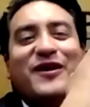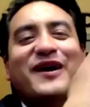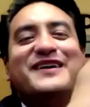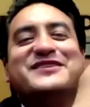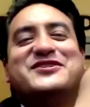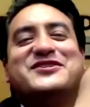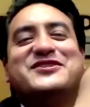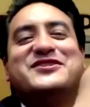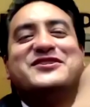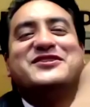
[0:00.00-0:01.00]

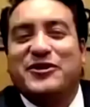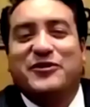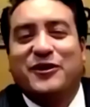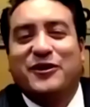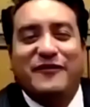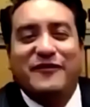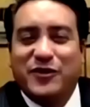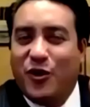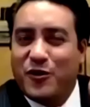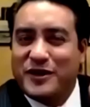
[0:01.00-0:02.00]
Jordan, have you
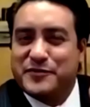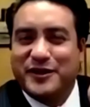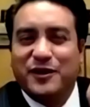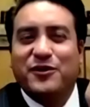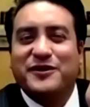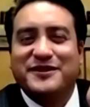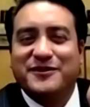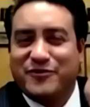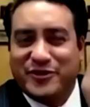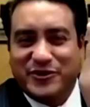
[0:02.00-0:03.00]
always been a lawyer?
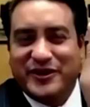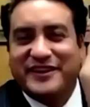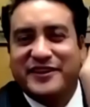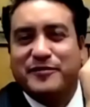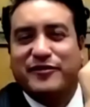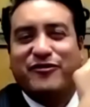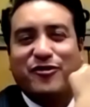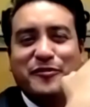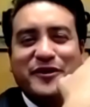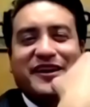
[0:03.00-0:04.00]
Were you anything
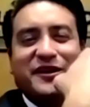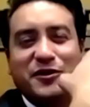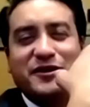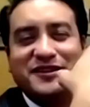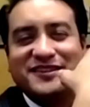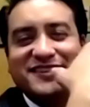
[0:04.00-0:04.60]
before being a lawyer?